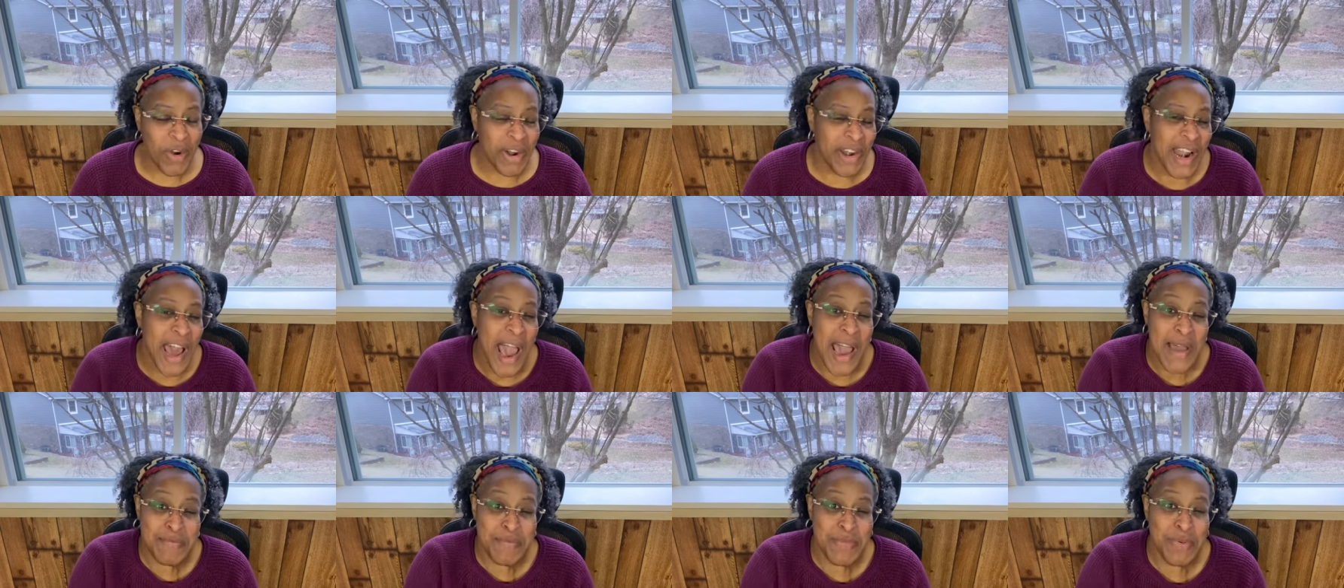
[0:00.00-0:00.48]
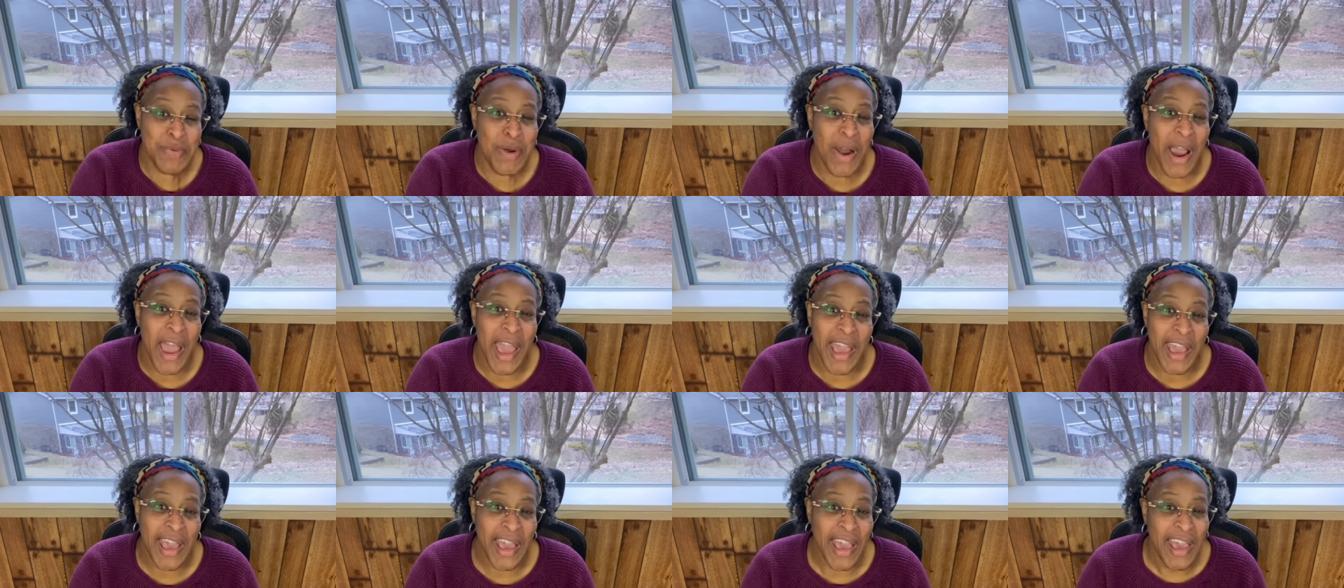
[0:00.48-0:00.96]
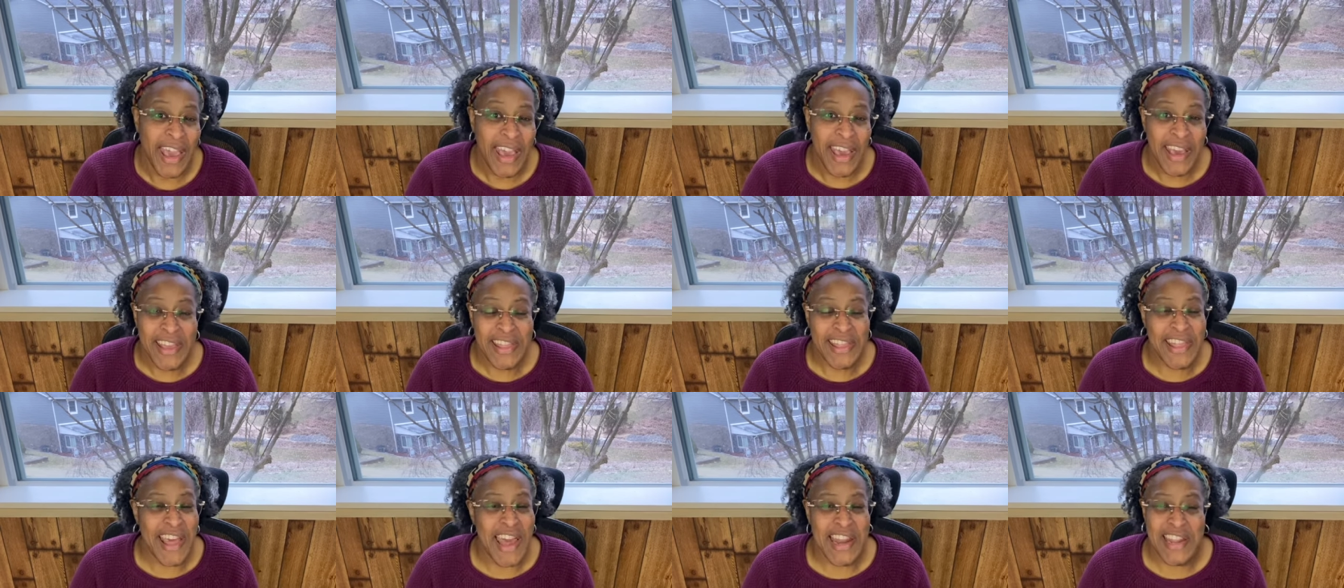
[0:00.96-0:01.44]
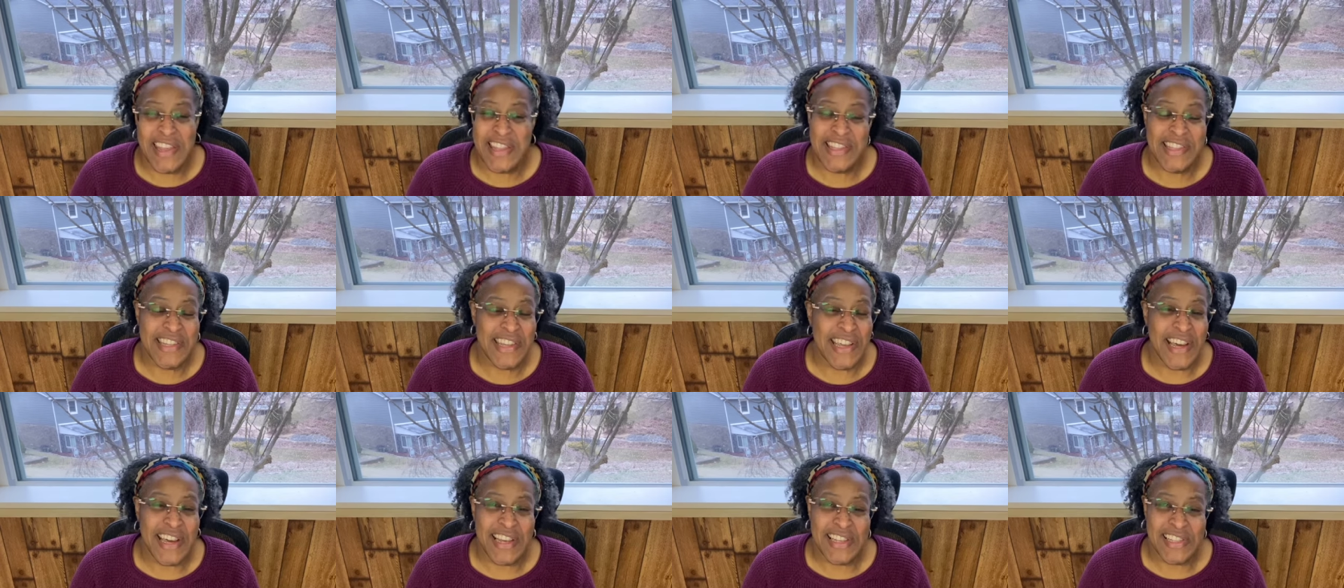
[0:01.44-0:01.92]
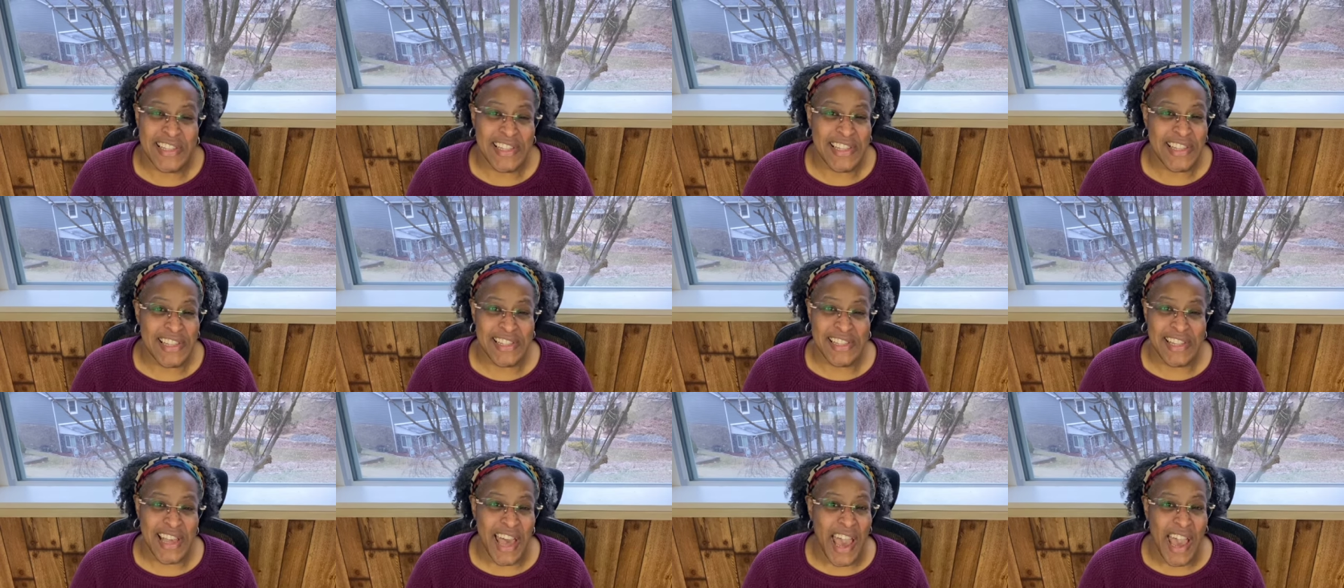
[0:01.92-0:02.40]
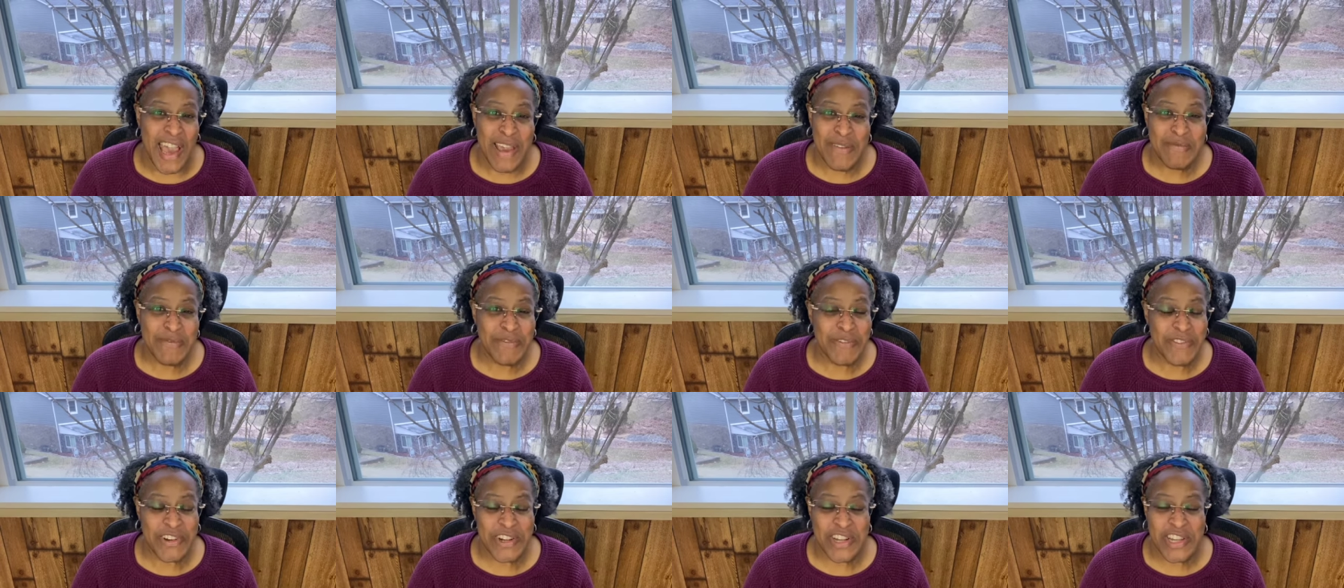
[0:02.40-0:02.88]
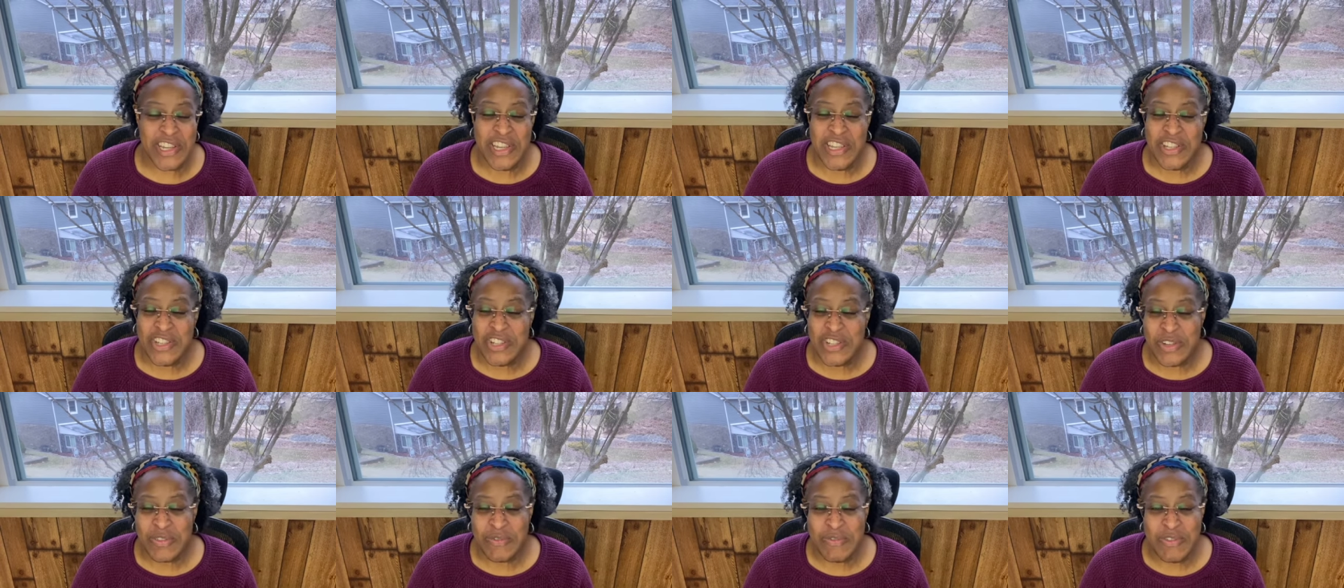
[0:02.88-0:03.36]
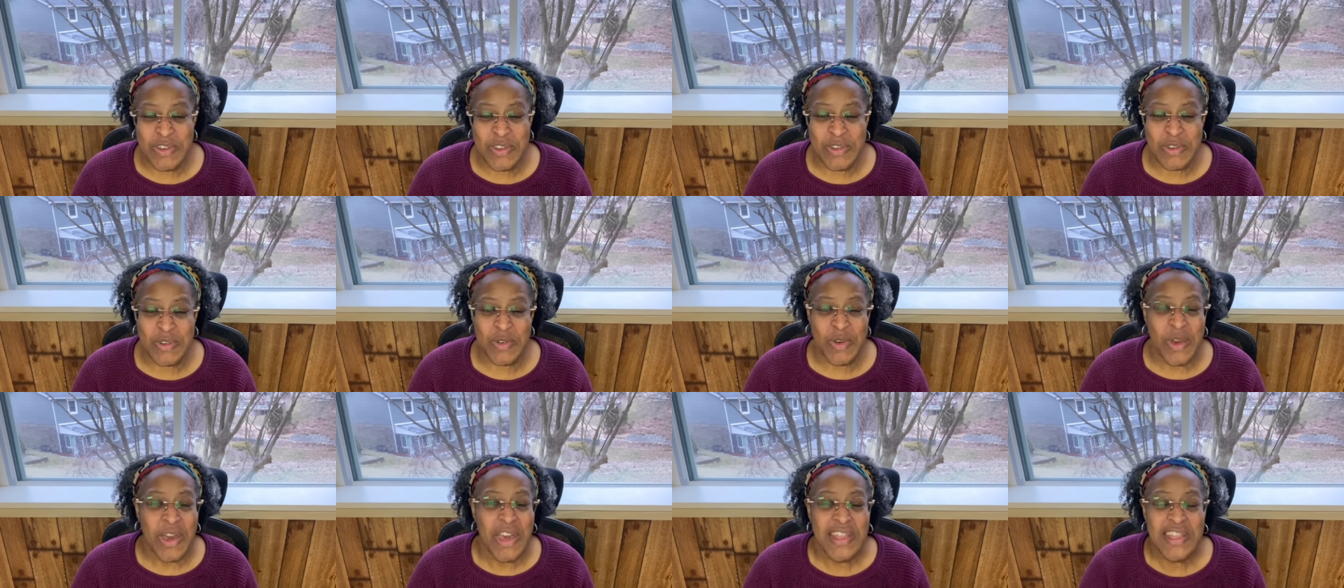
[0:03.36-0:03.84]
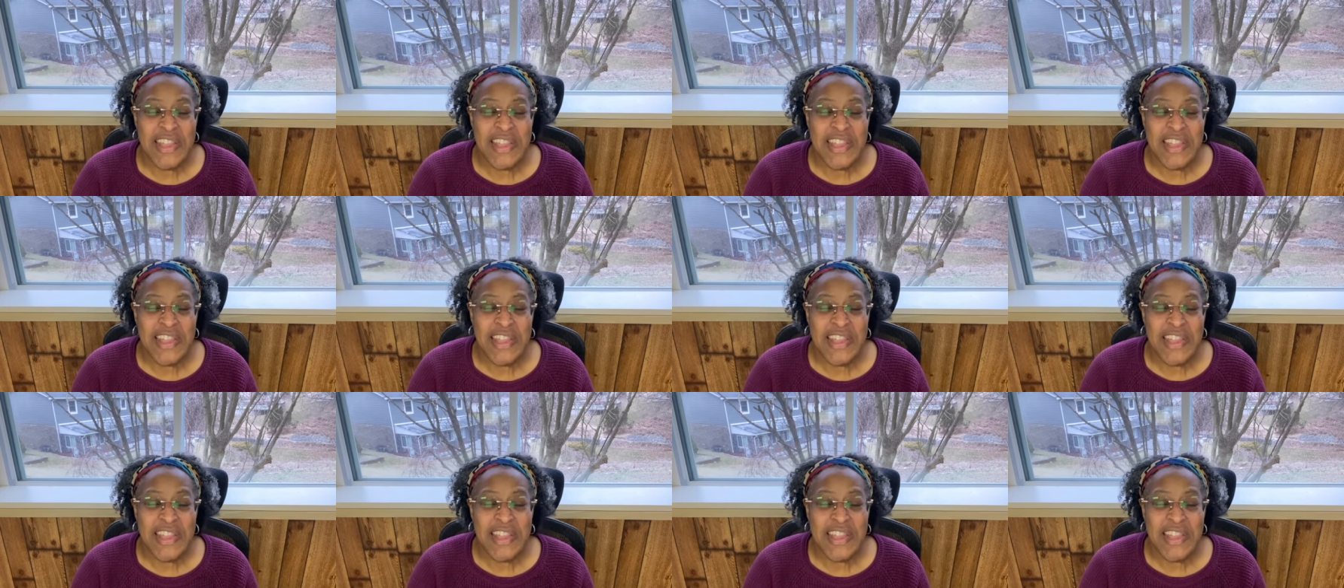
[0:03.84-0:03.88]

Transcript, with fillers: And I pray that it does the same for each of you.